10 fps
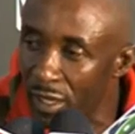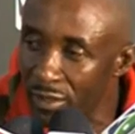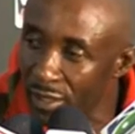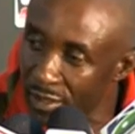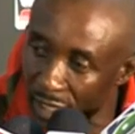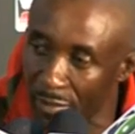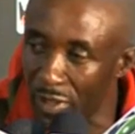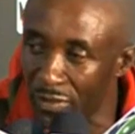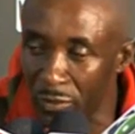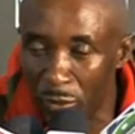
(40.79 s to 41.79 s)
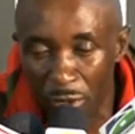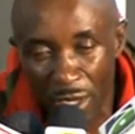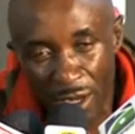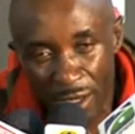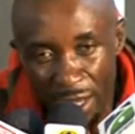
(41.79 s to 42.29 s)
As I said before,
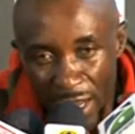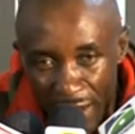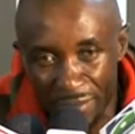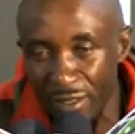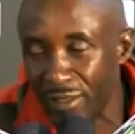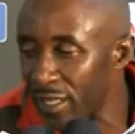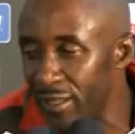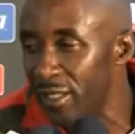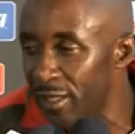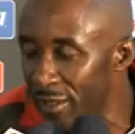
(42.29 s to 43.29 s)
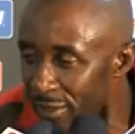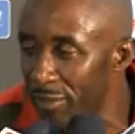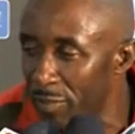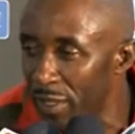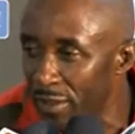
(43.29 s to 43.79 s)
you have to stick to your
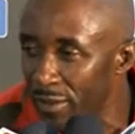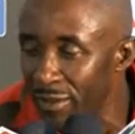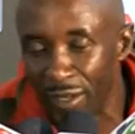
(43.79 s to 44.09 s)
discipline.